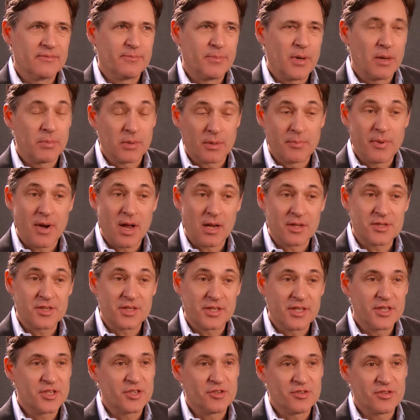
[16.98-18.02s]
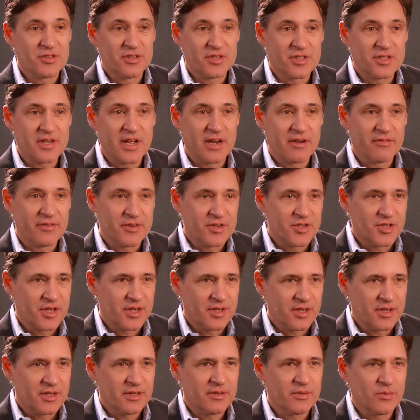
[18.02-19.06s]
public policy issues in the state of
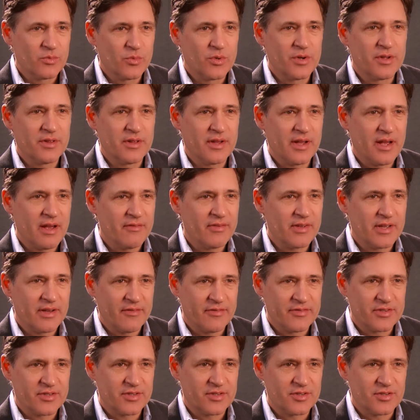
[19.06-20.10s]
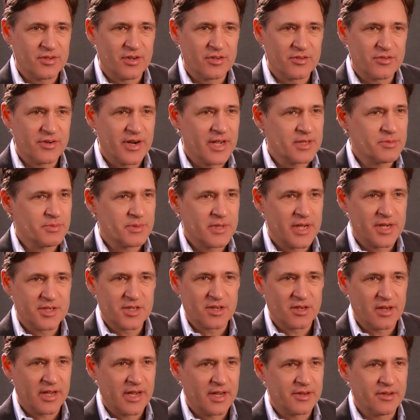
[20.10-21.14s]
Virginia with a heavy emphasis on
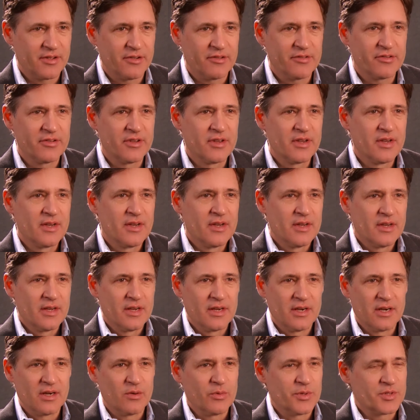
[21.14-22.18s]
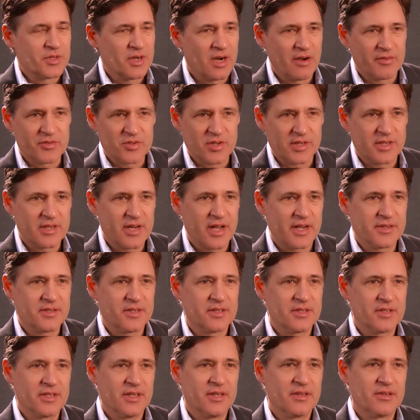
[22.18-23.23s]
transportation land use, which obviously takes
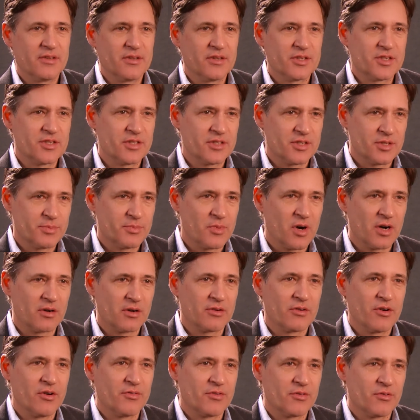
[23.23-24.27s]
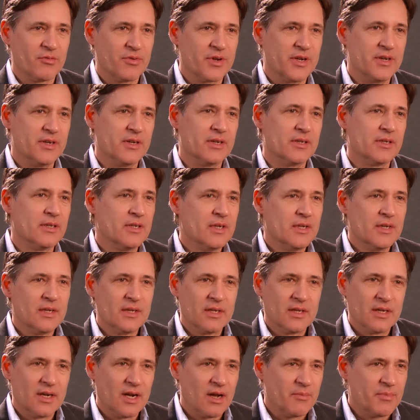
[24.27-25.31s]
us into this smart growth arena.
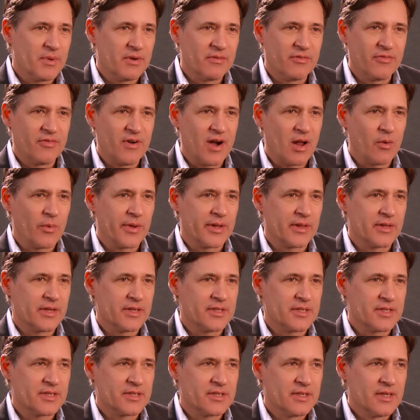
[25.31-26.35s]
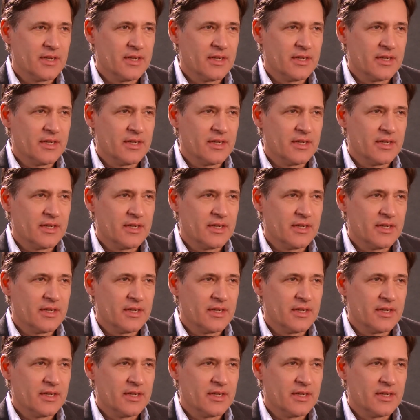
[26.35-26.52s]
I've been following these